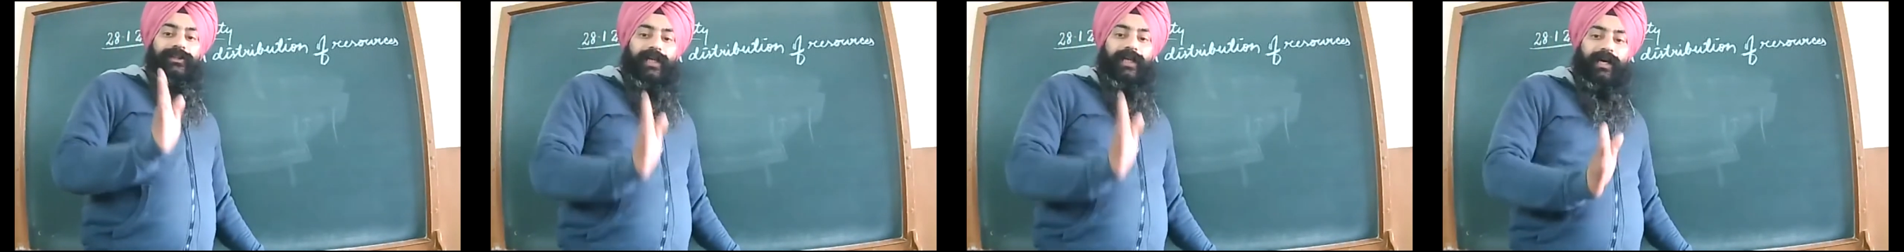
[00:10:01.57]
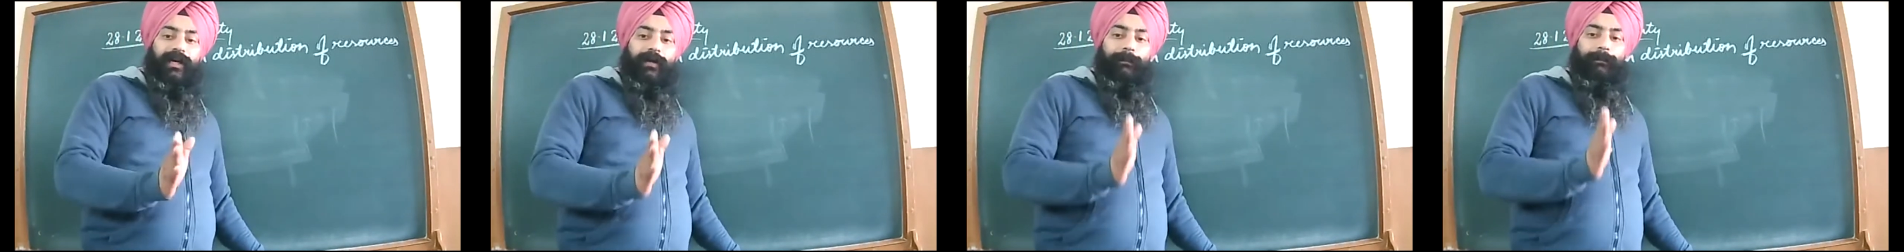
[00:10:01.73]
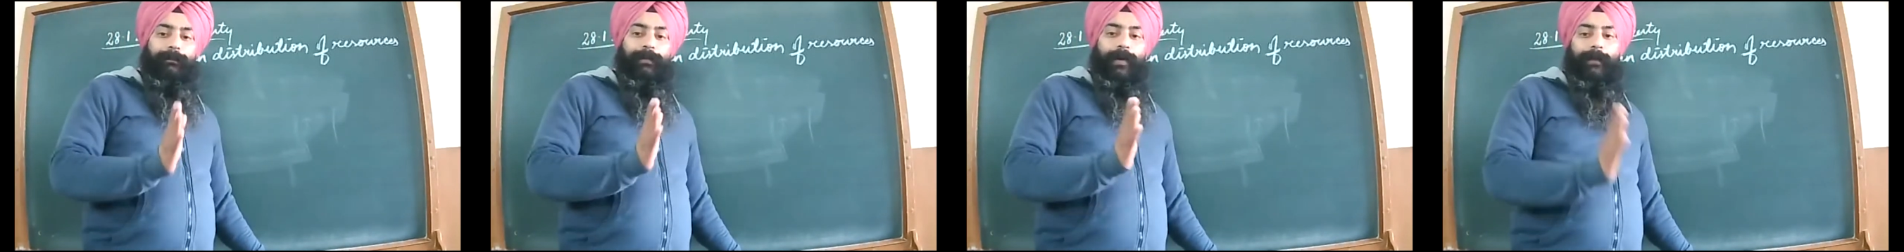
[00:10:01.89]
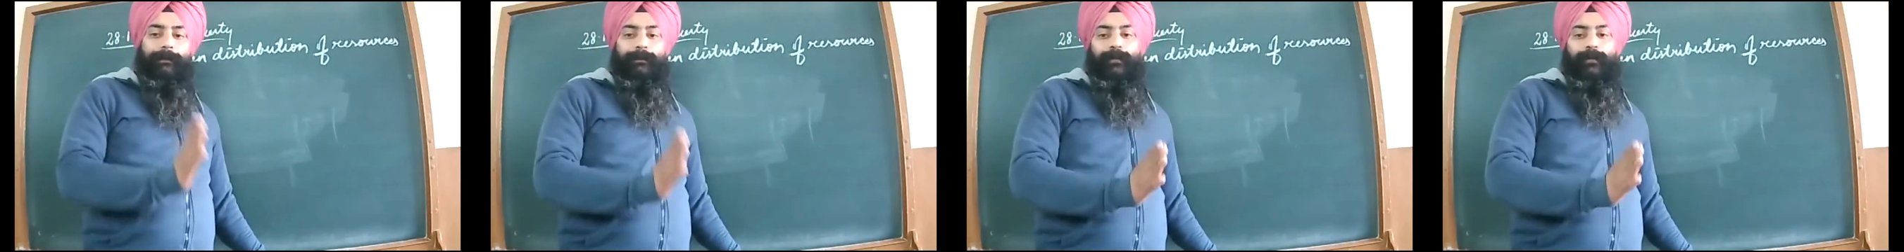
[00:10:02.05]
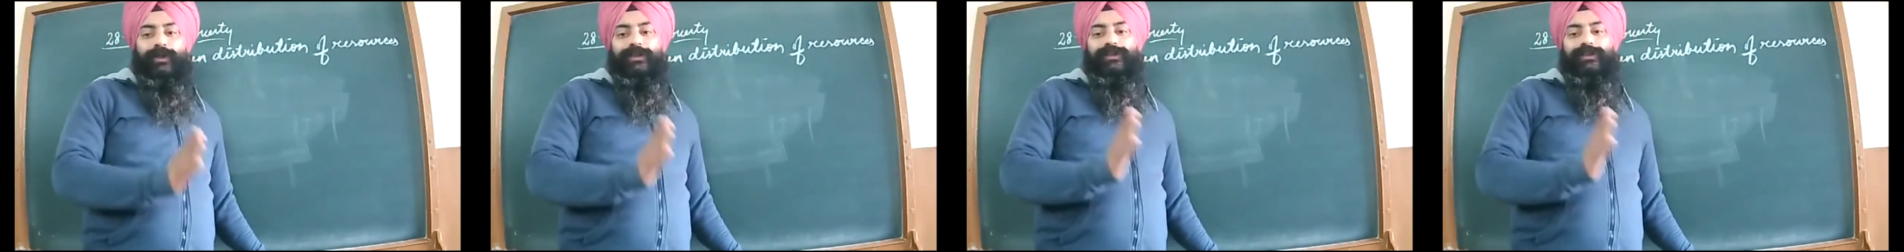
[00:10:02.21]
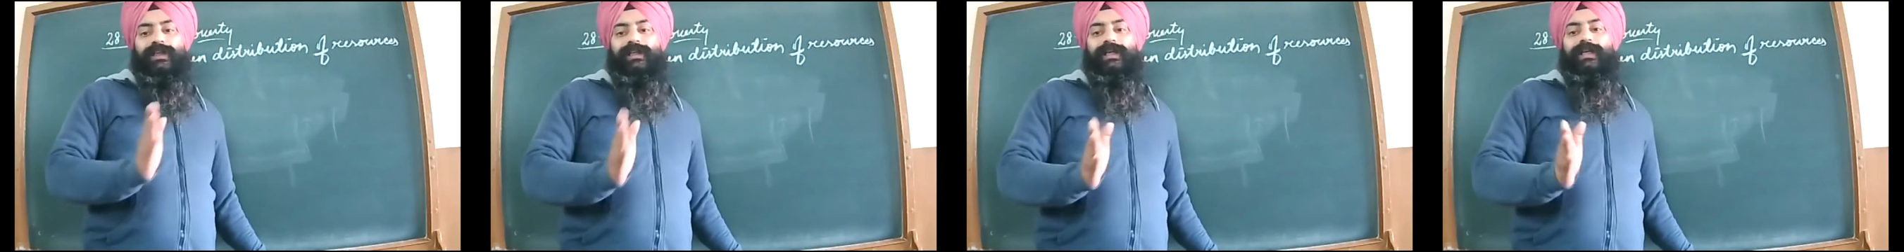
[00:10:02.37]
young
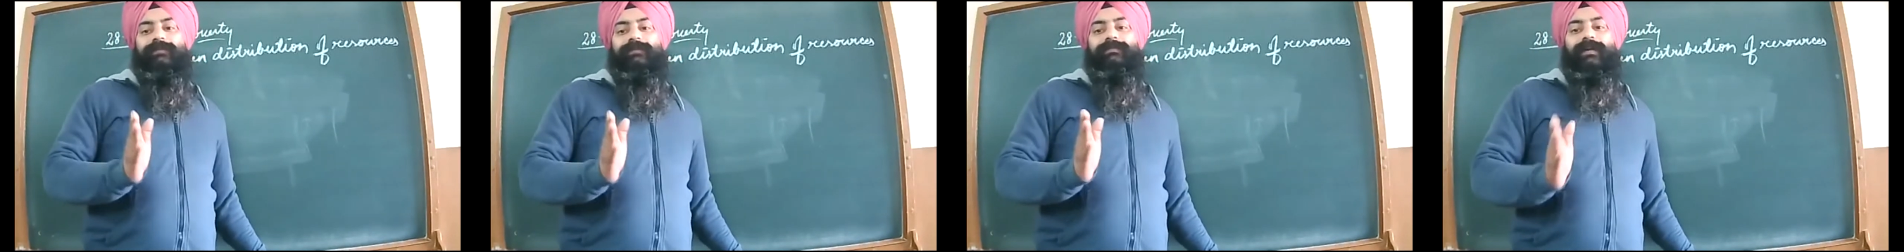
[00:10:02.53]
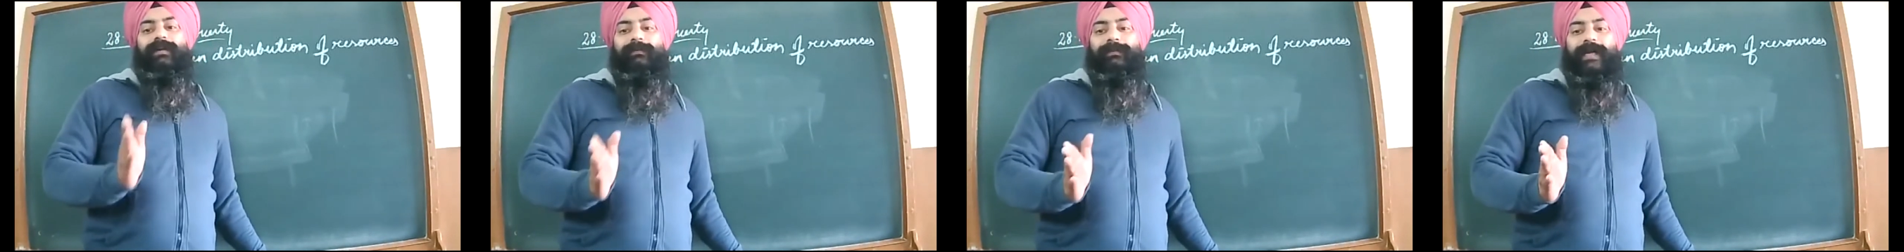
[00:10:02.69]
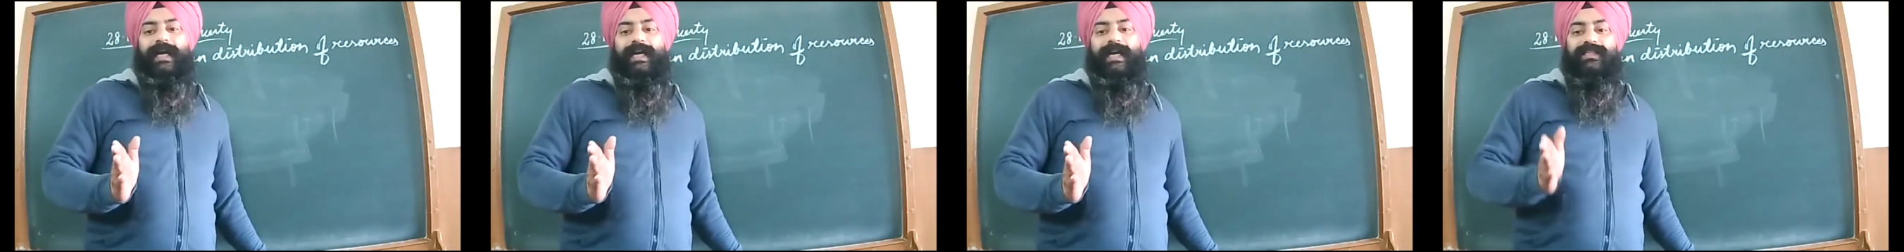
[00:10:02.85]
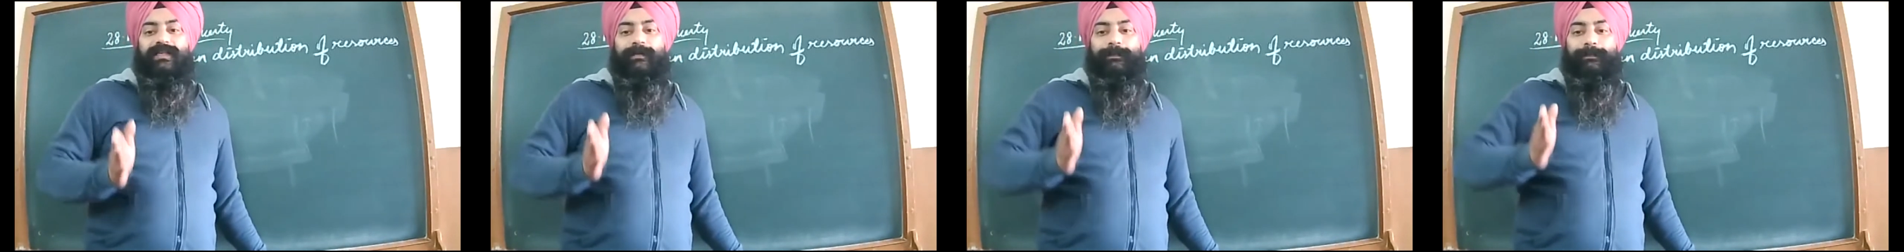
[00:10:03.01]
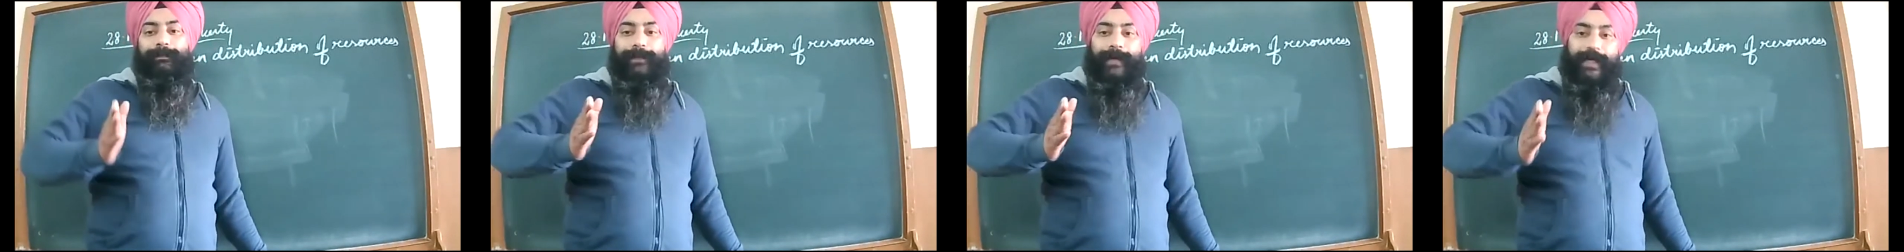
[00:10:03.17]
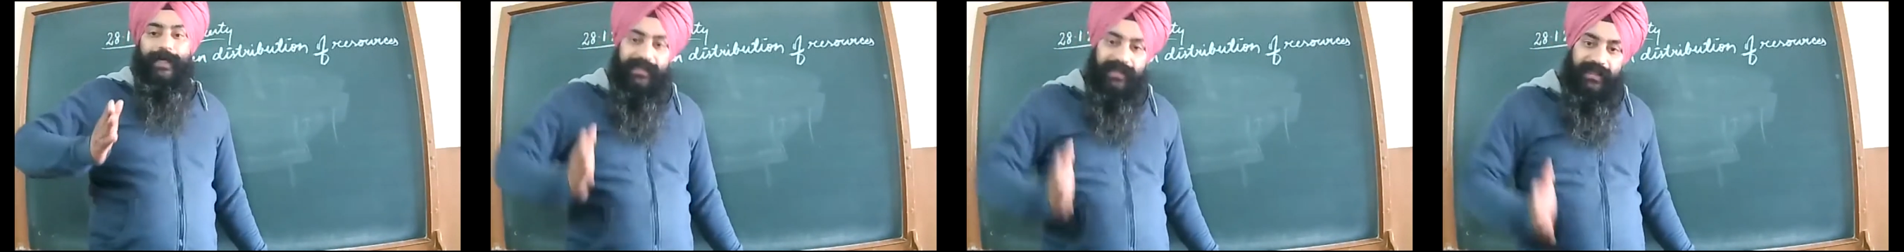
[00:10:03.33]
population, it will be as a
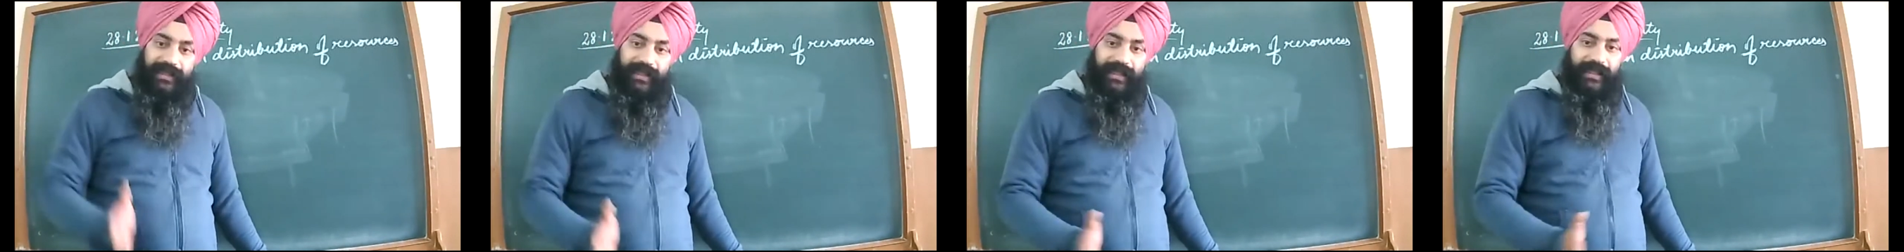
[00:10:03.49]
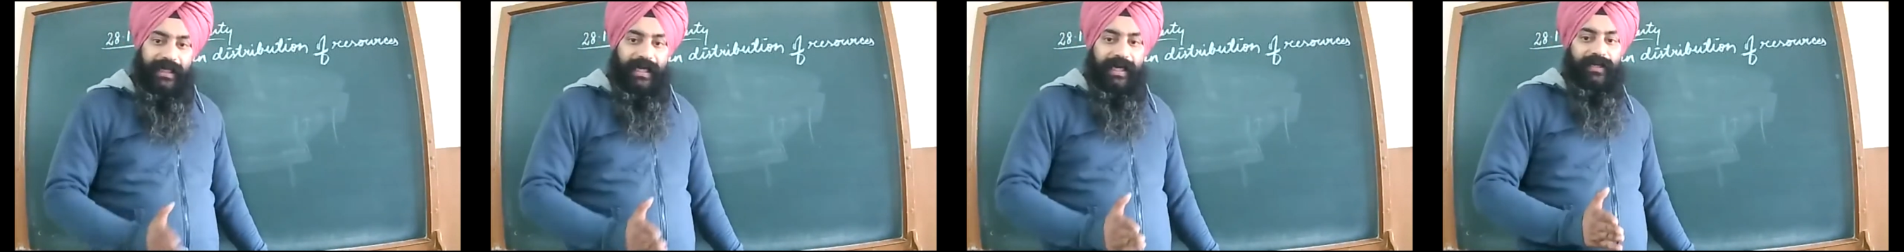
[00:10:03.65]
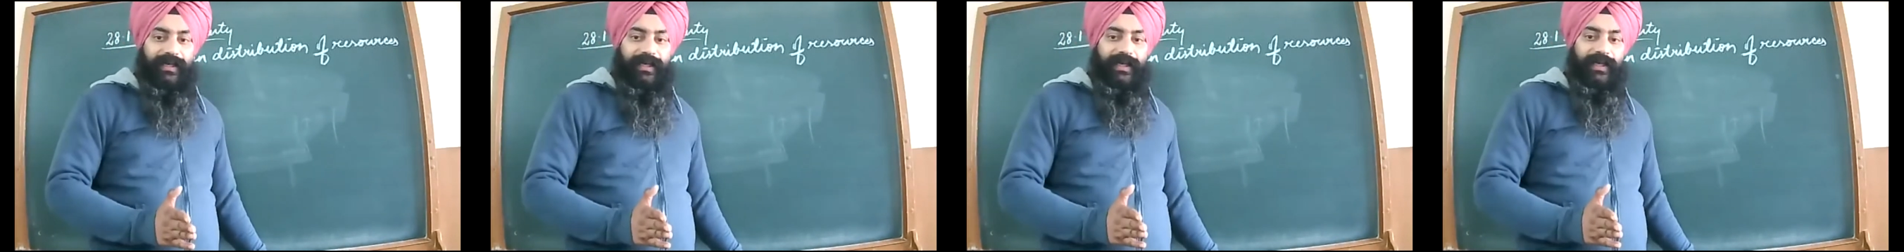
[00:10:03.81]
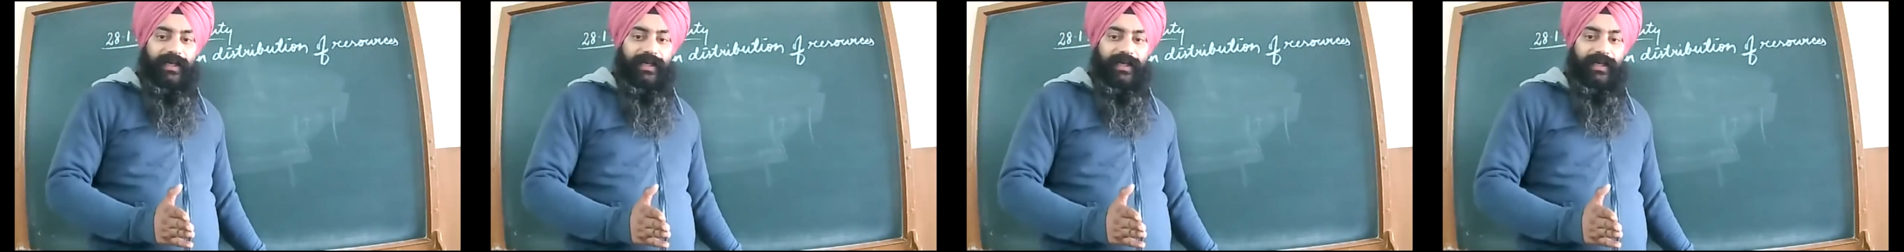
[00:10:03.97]
present in our